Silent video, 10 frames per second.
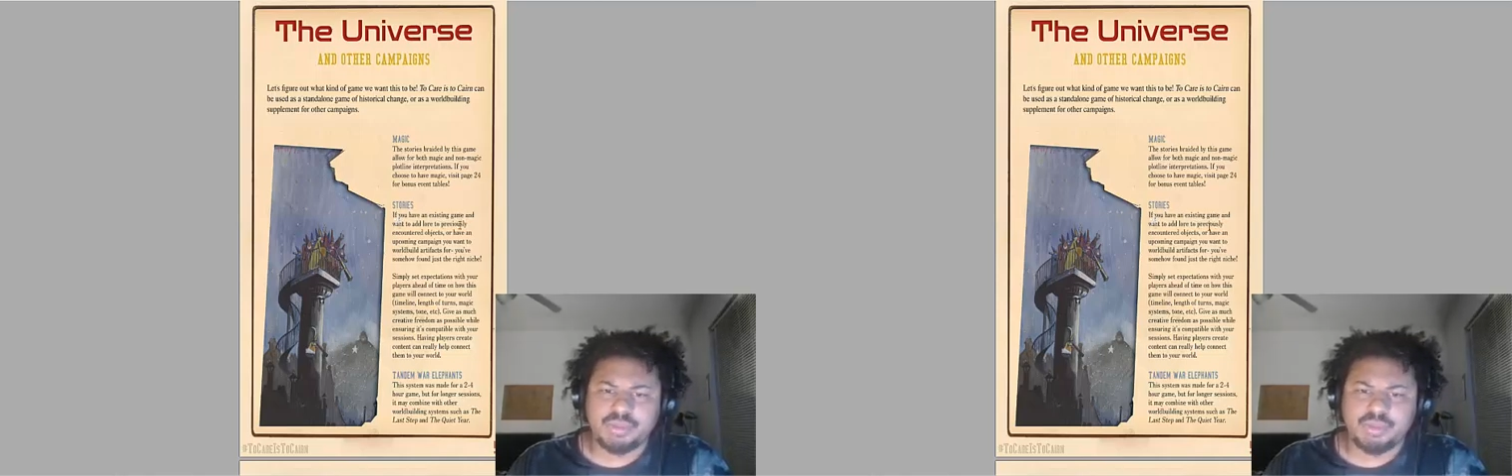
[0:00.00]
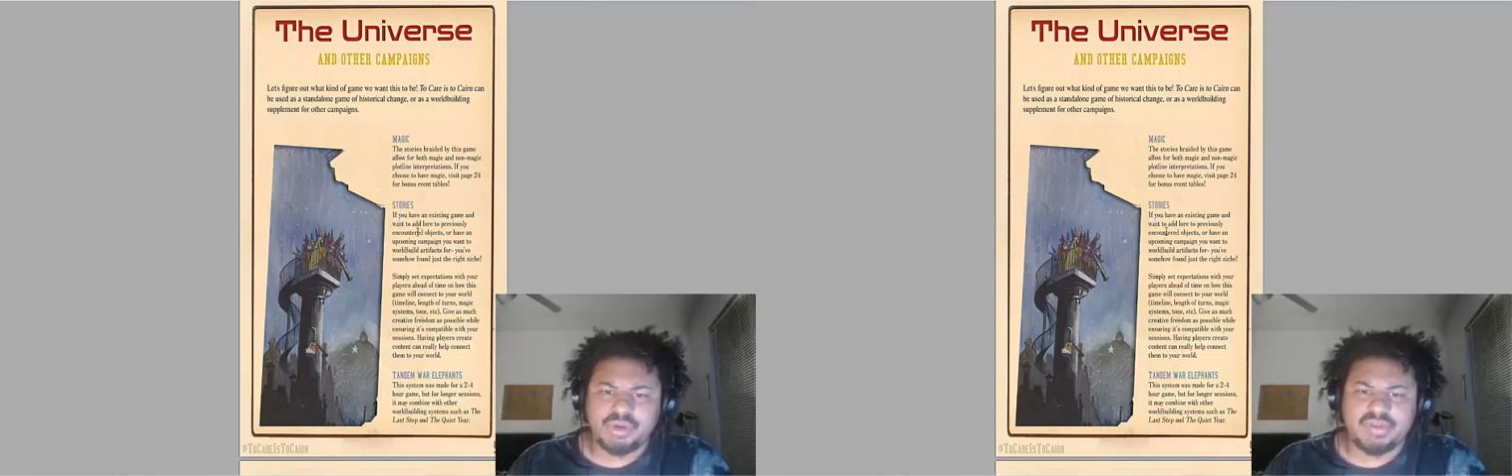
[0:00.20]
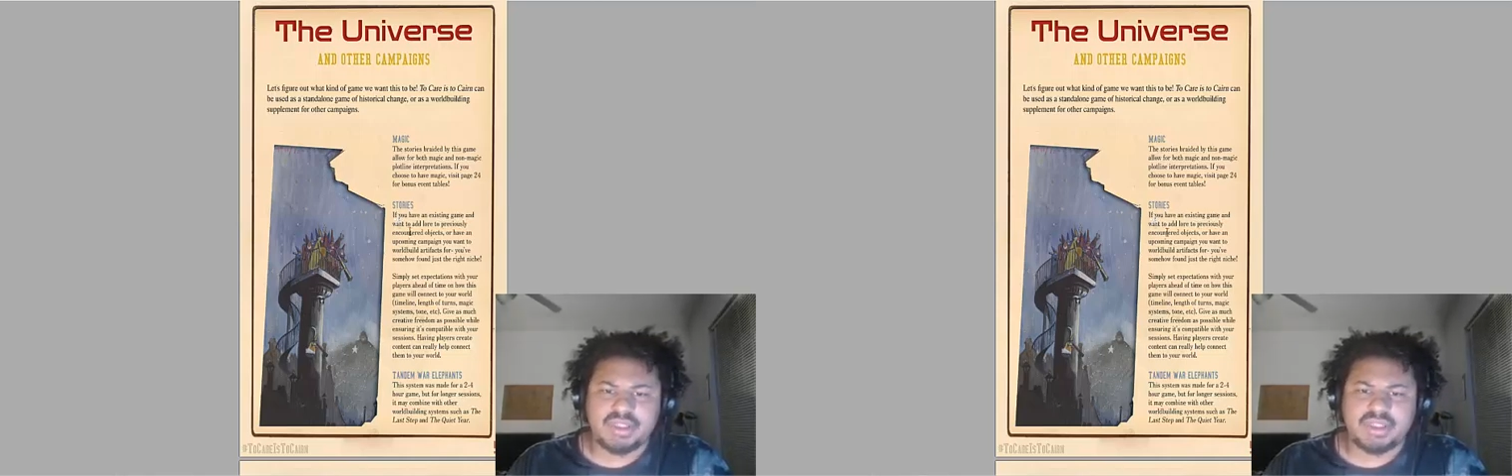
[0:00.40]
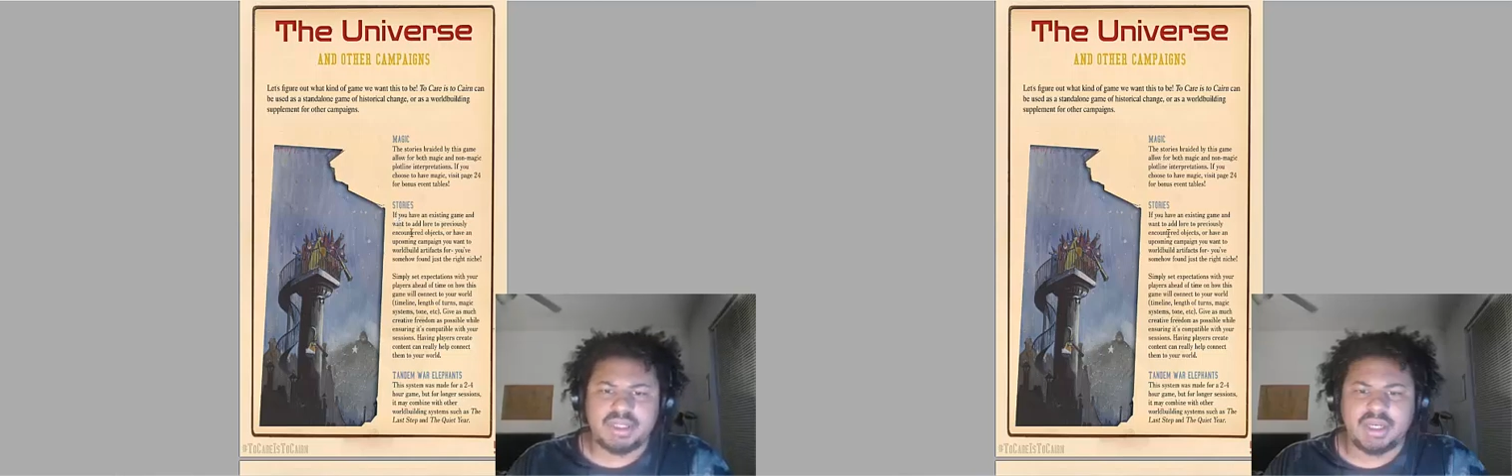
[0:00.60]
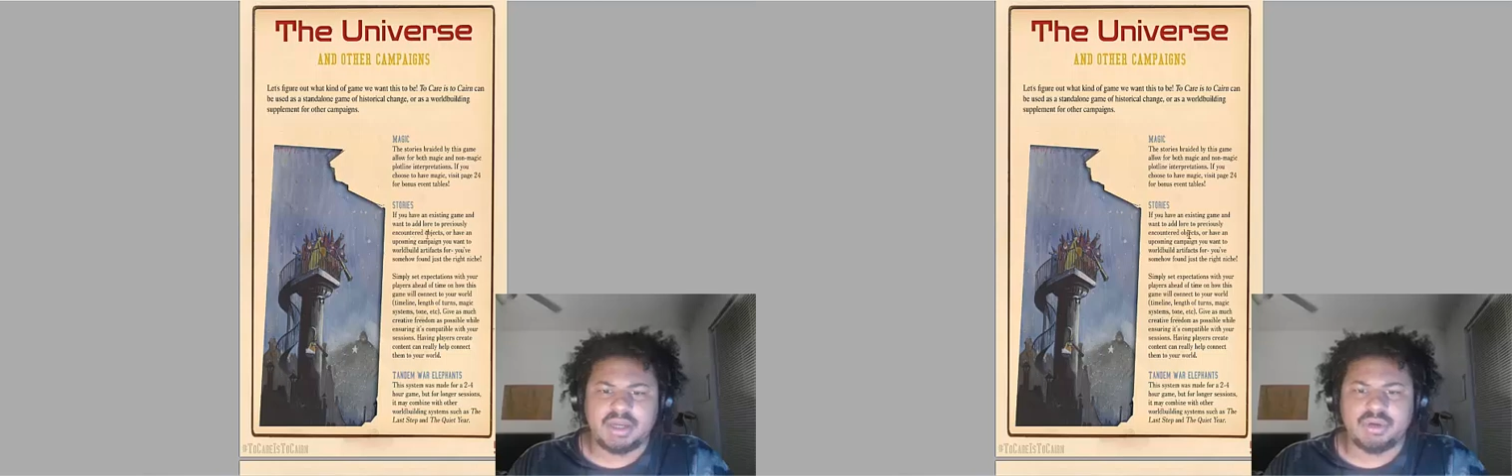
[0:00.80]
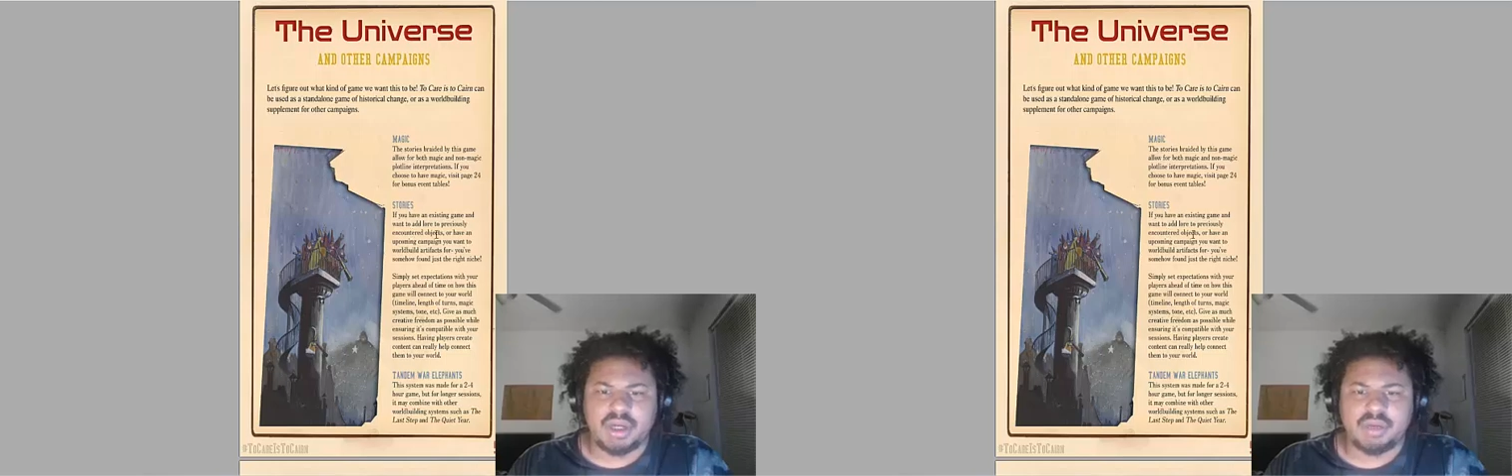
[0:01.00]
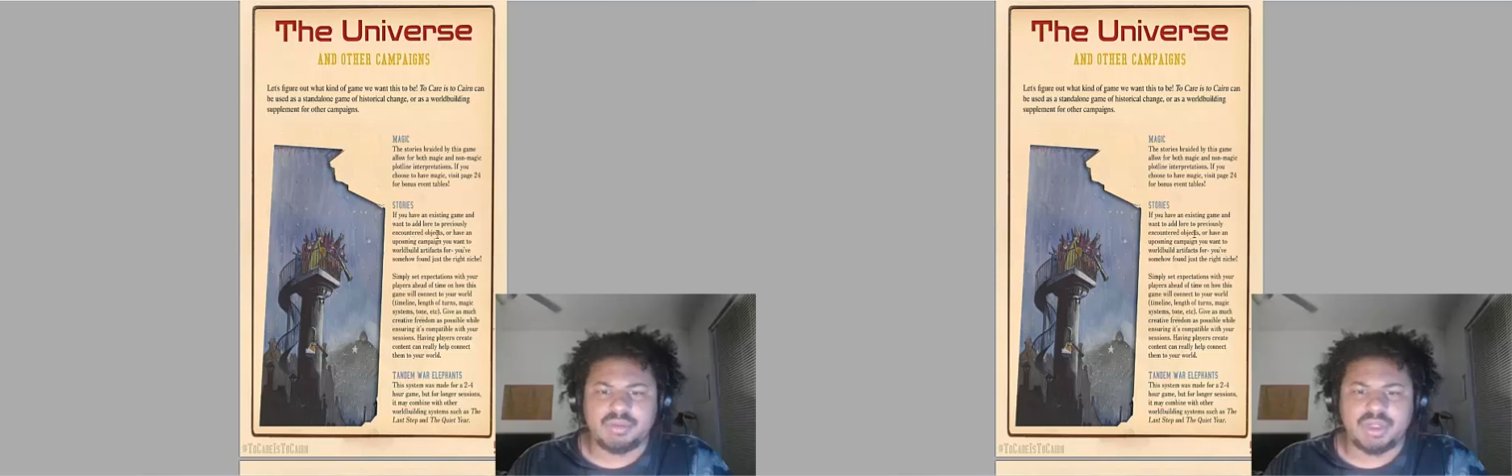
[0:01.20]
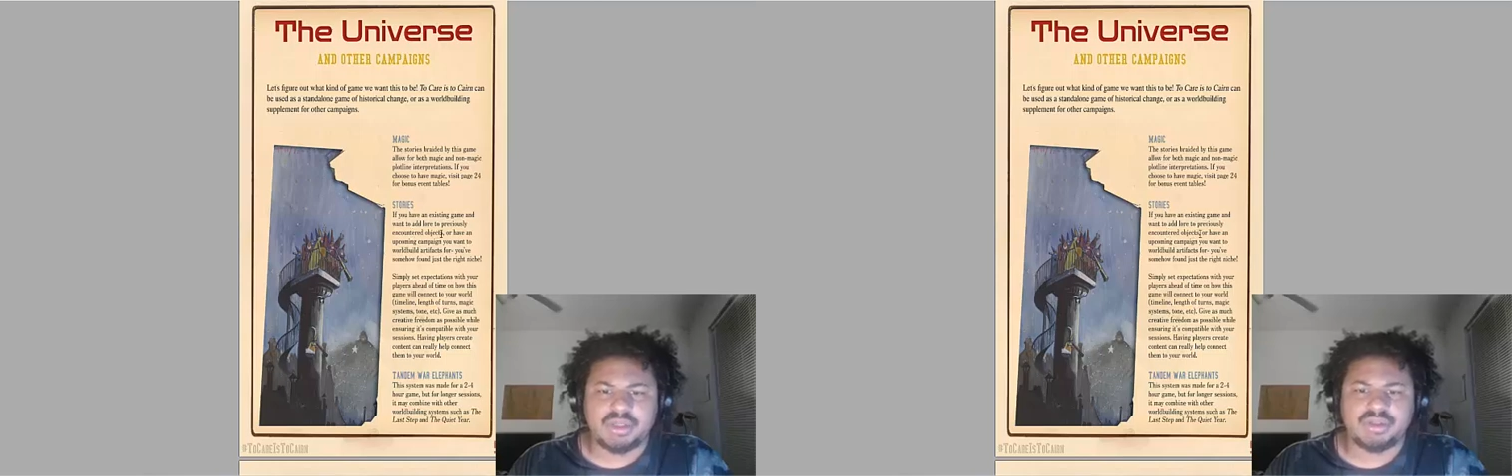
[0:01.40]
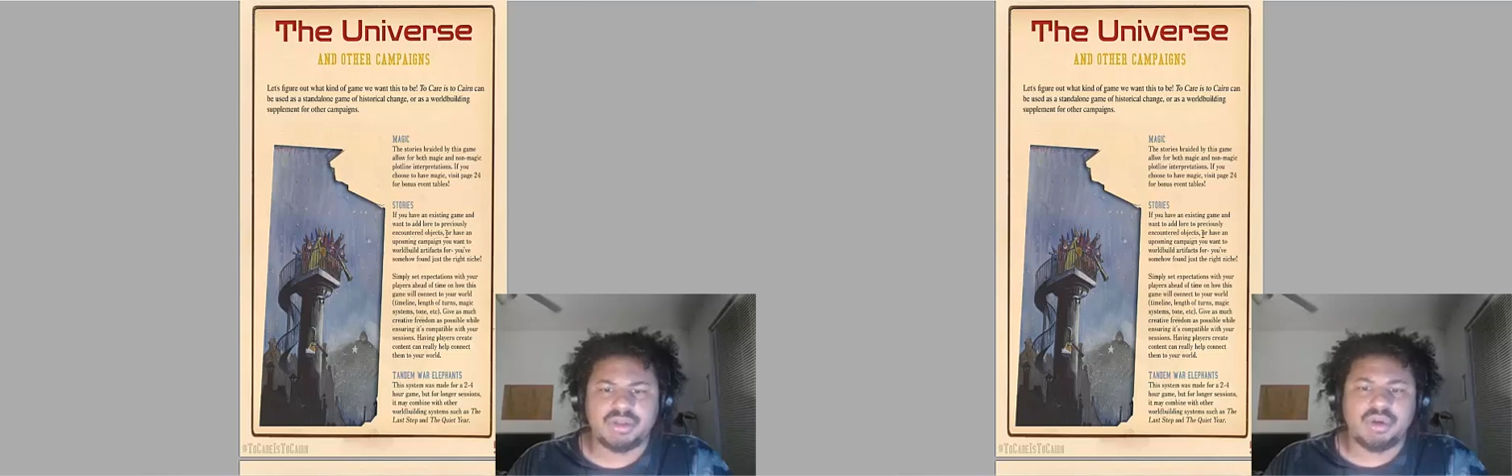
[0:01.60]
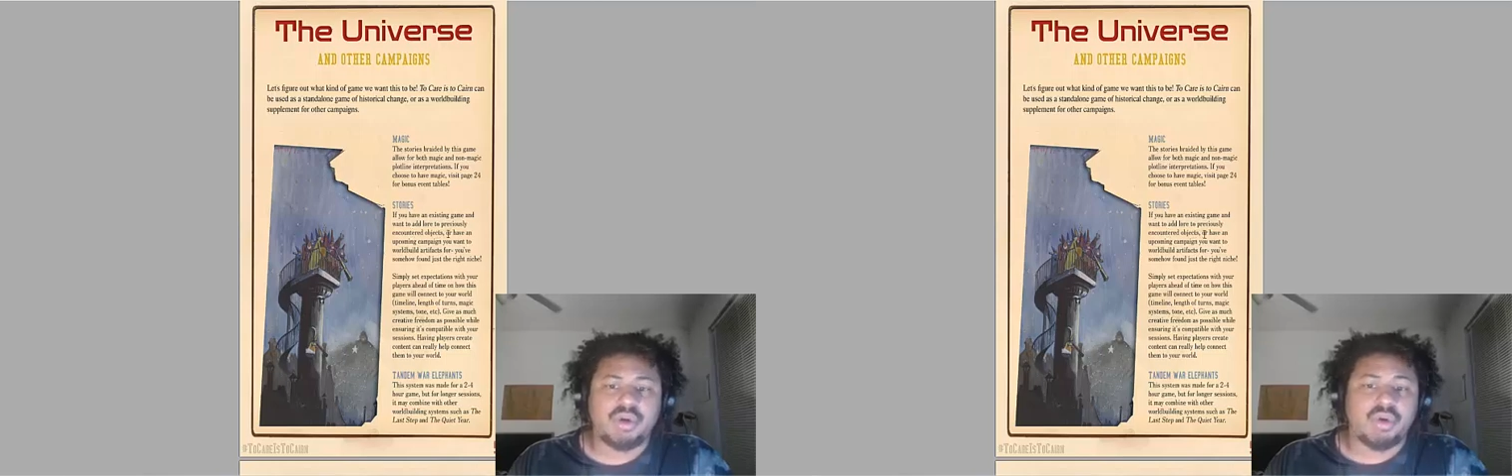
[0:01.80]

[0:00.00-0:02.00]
to previously encountered objects,